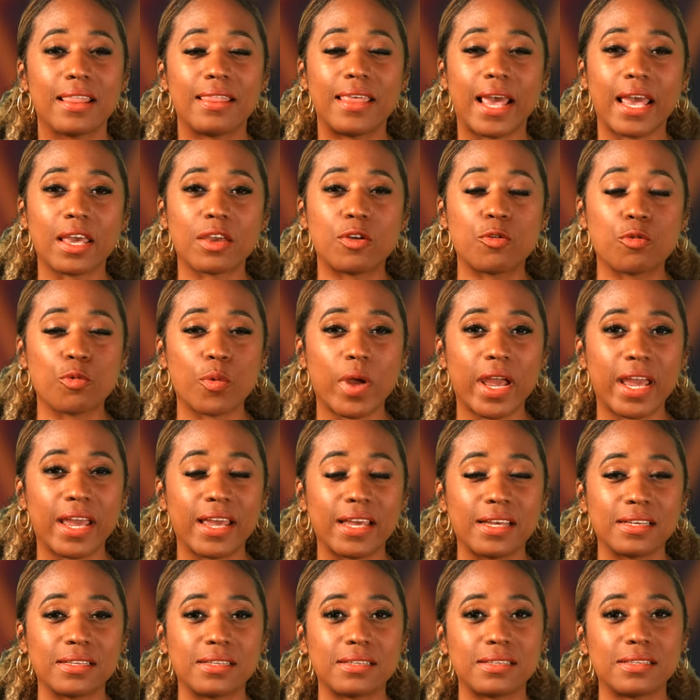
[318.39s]
that
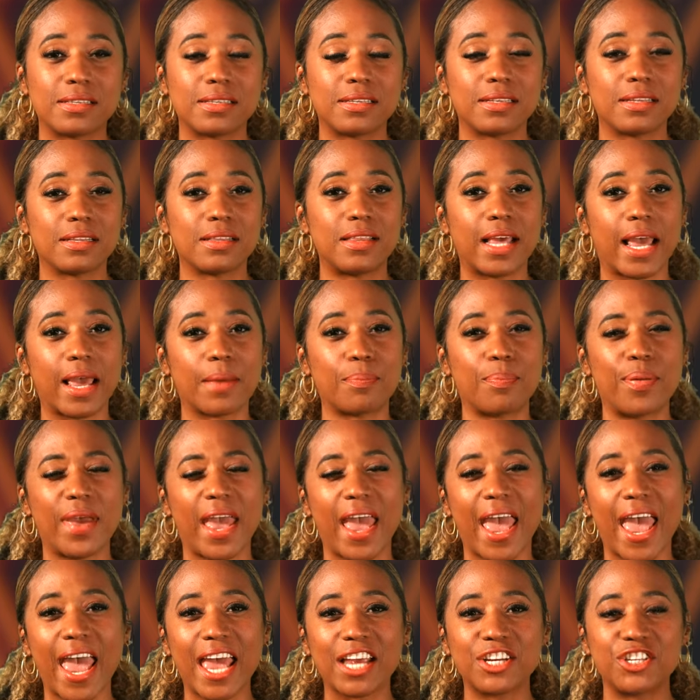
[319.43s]
grace, that
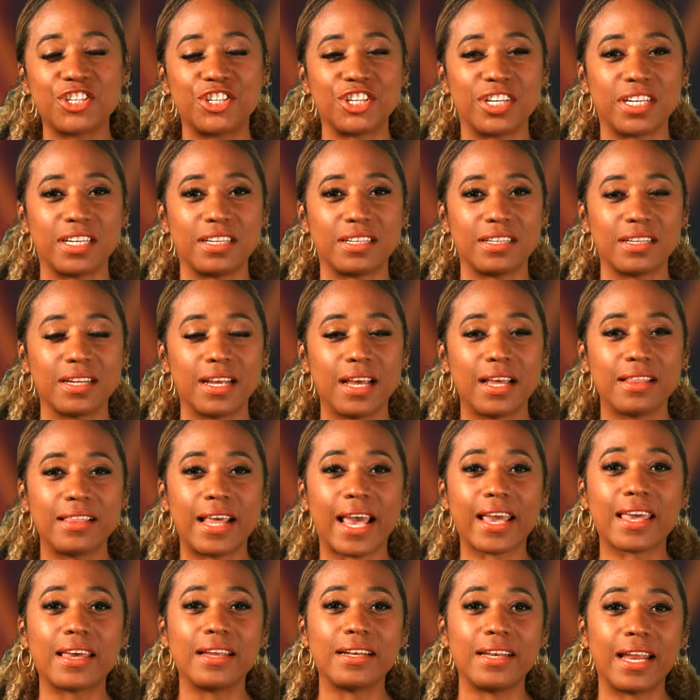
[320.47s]
passion,
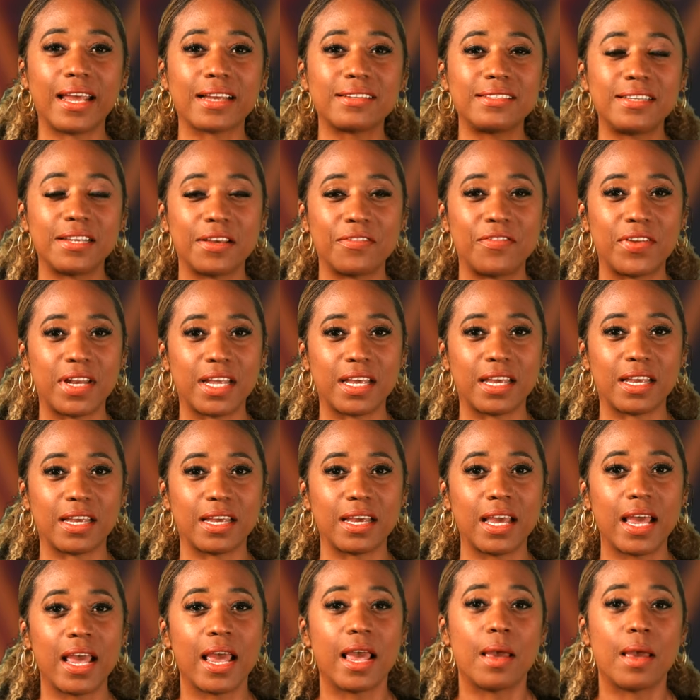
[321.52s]
that connectivity,